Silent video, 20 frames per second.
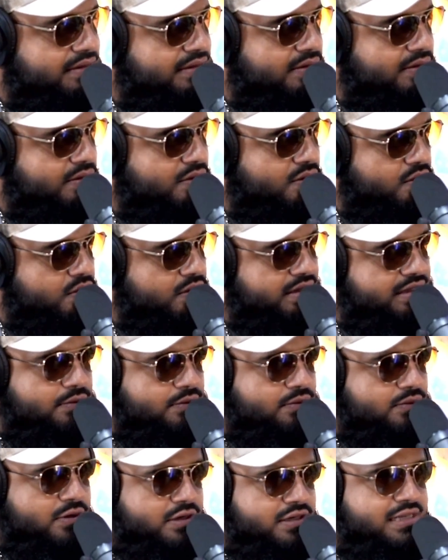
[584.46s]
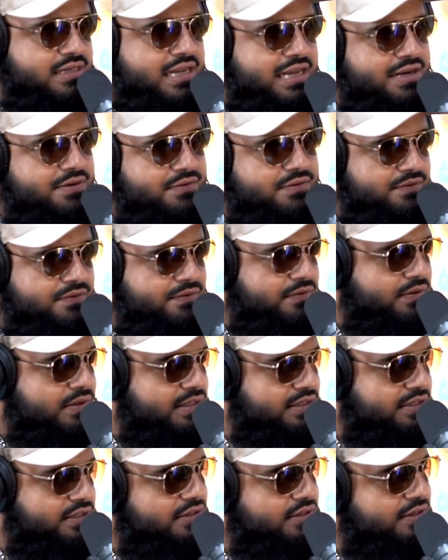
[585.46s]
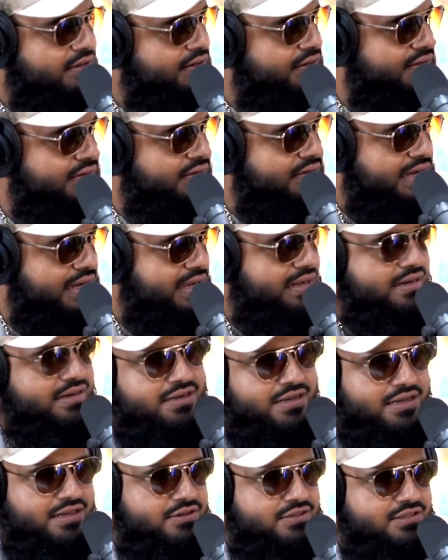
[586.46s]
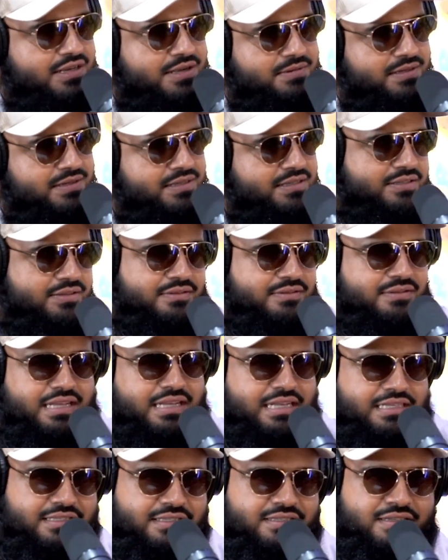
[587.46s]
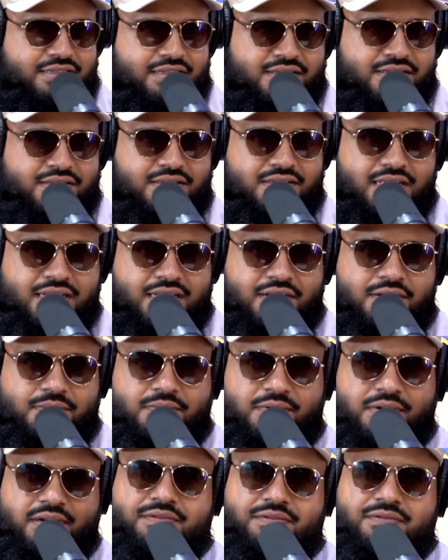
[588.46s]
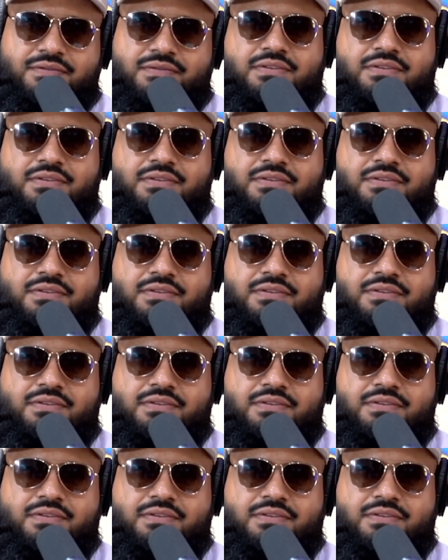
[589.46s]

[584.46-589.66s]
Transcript: who is the worst kind of influencer and other topics. So that's just a little brief